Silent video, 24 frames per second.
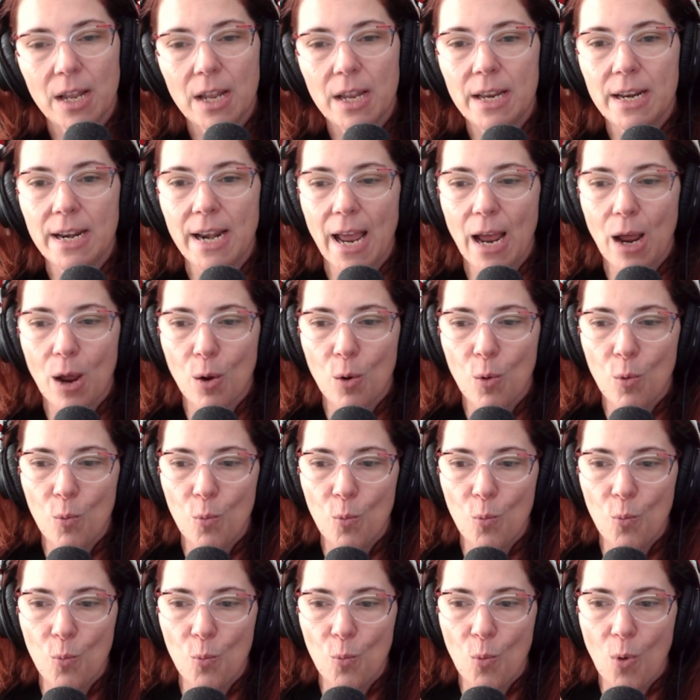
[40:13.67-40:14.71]
Now,
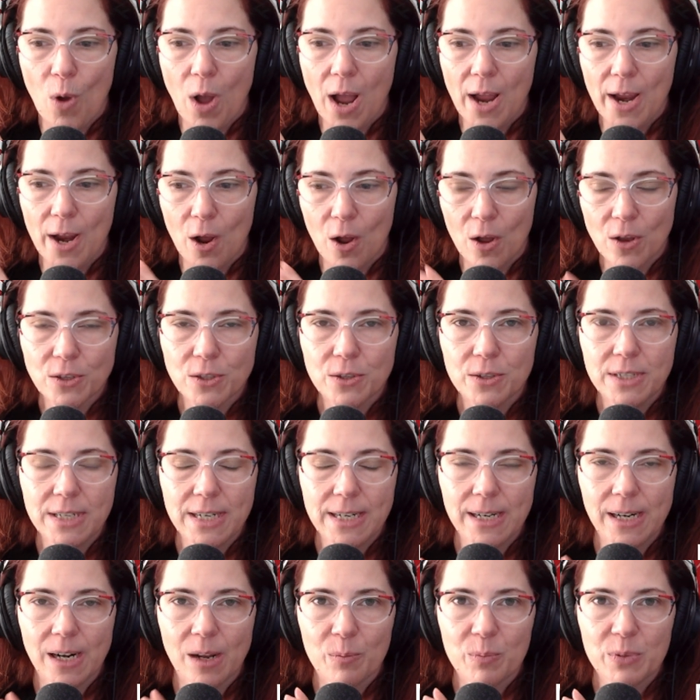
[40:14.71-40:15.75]
I also
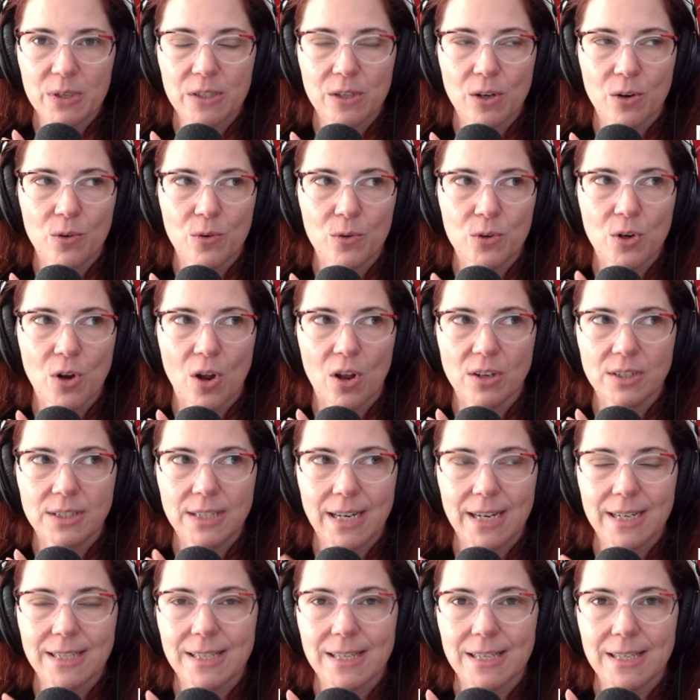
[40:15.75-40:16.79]
did an episode called
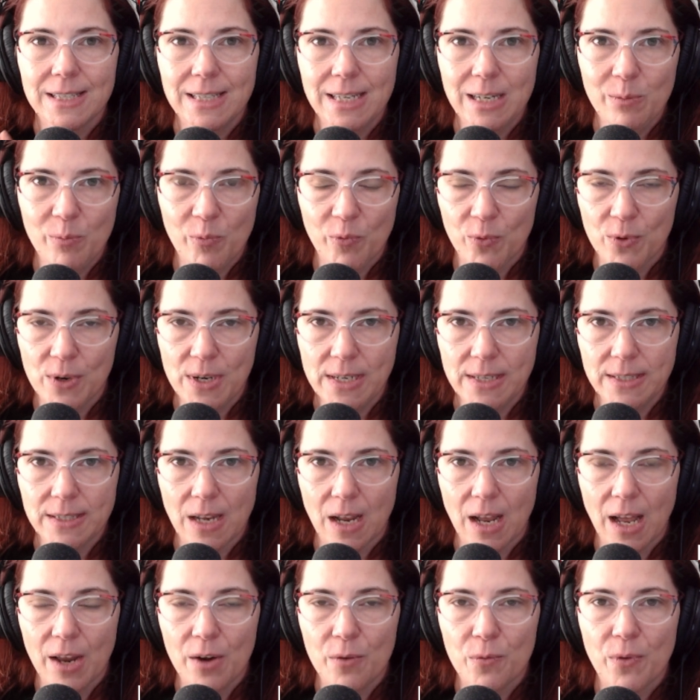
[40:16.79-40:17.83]
Texas Deep Freeze
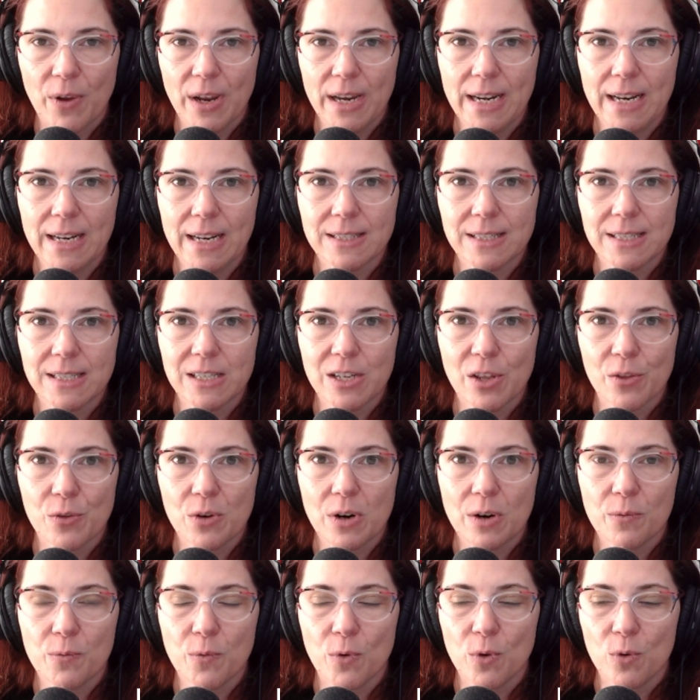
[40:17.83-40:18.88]
on Finance is the Other
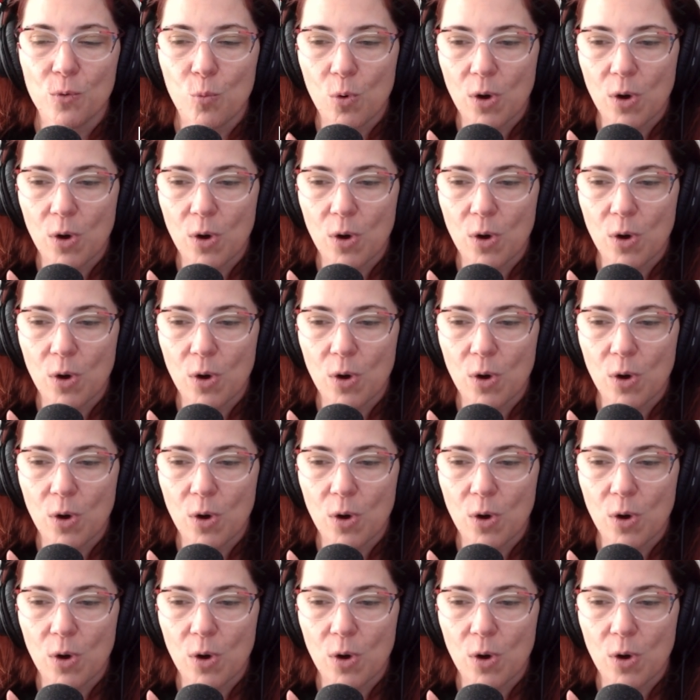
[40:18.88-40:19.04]
F Word,